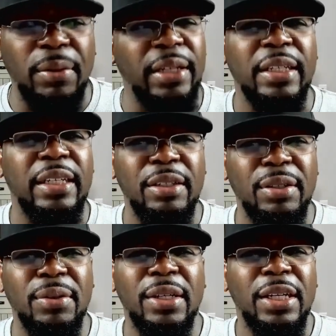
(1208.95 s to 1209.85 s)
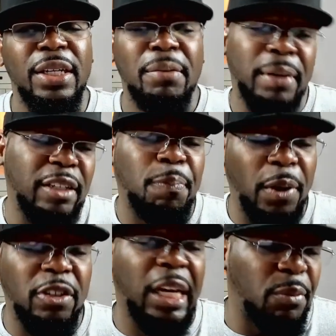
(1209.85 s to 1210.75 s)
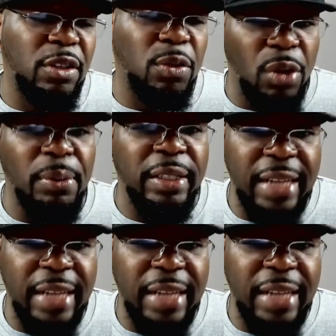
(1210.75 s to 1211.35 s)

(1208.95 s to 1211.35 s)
And then, you know, but it was a woman.